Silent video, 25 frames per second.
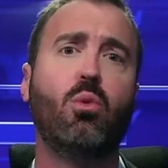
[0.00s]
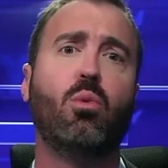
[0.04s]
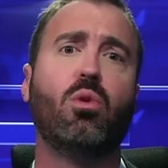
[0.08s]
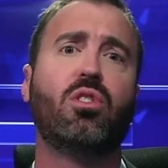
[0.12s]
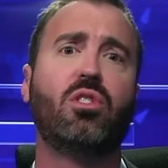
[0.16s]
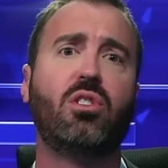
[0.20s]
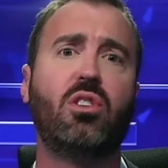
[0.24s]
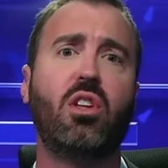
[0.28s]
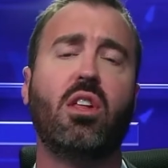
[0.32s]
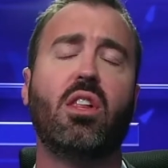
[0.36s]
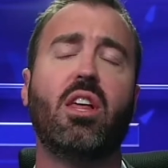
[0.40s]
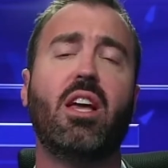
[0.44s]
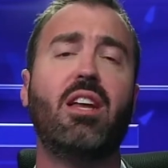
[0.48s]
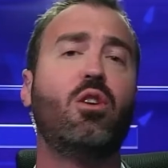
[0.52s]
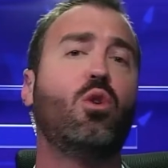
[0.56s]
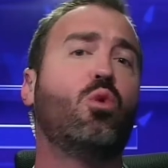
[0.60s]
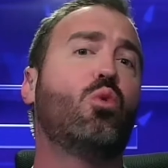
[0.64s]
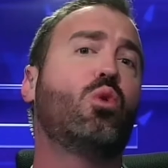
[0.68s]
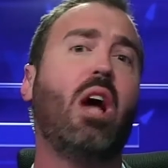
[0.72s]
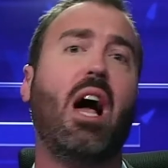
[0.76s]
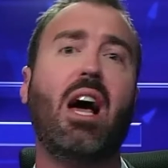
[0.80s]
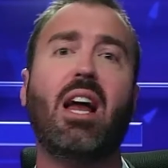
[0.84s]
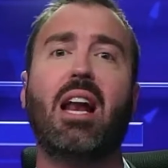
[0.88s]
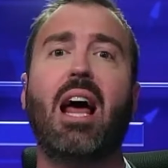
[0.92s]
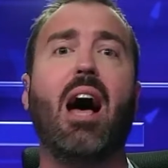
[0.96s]
were still in who
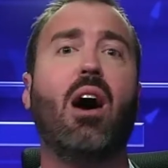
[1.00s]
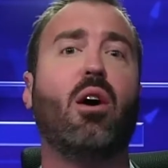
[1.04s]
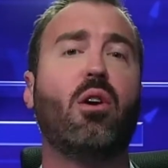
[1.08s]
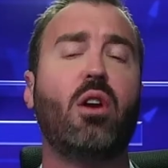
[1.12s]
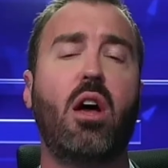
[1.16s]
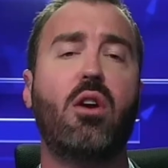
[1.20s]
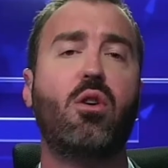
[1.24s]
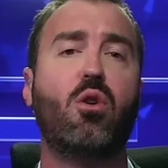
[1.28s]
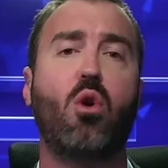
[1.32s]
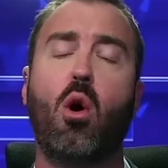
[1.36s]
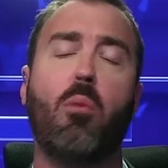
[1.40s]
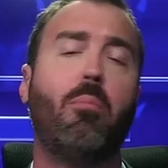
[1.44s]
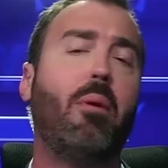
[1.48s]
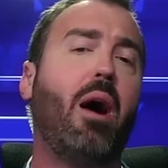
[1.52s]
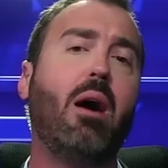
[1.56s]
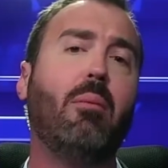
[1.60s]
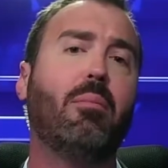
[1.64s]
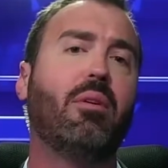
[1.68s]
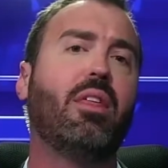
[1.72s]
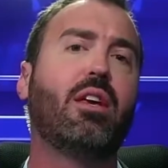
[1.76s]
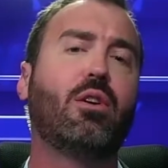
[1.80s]
got out under Obama.